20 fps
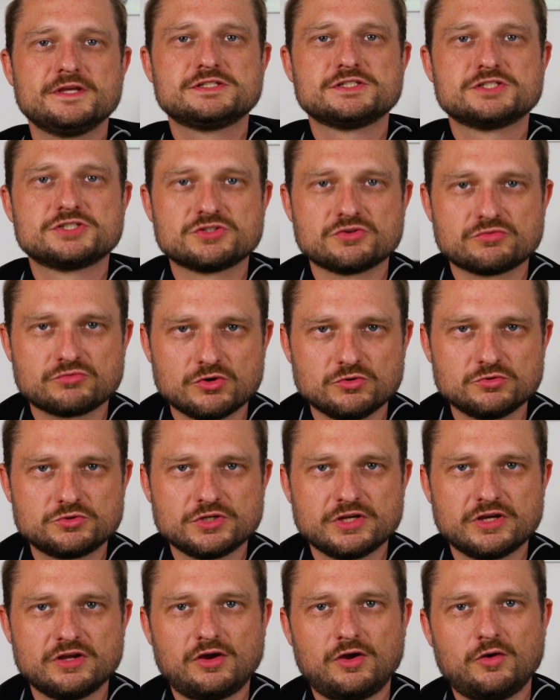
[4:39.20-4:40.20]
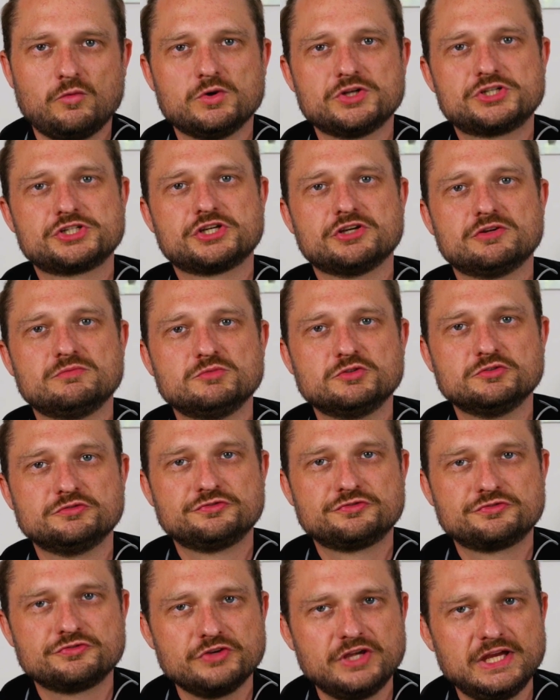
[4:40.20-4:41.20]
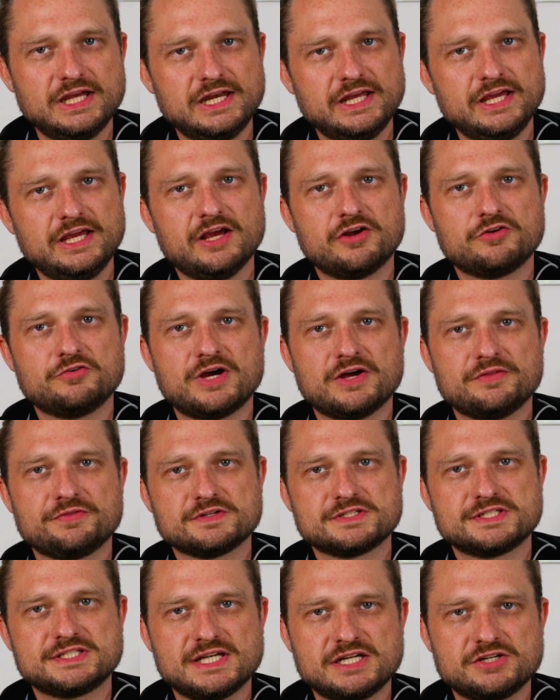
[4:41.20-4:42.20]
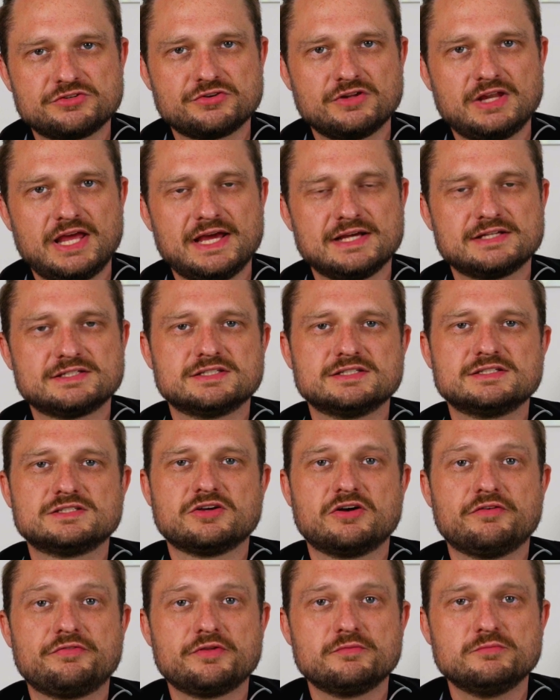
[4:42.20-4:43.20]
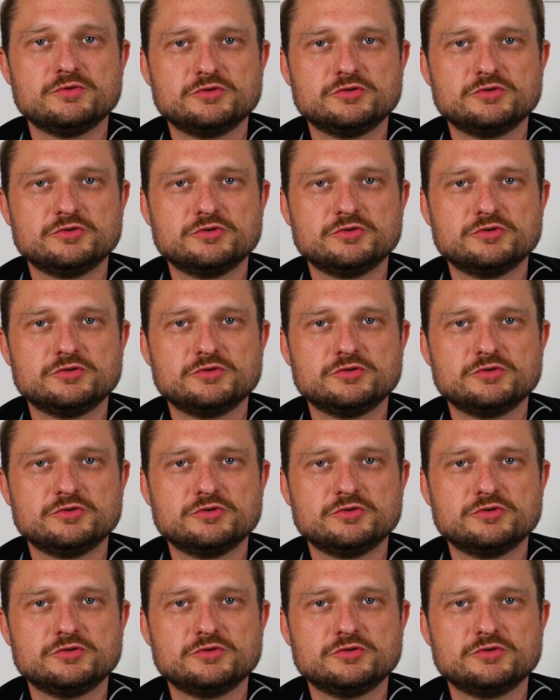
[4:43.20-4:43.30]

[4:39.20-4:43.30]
This is the rotor which can move freely around the central axis of the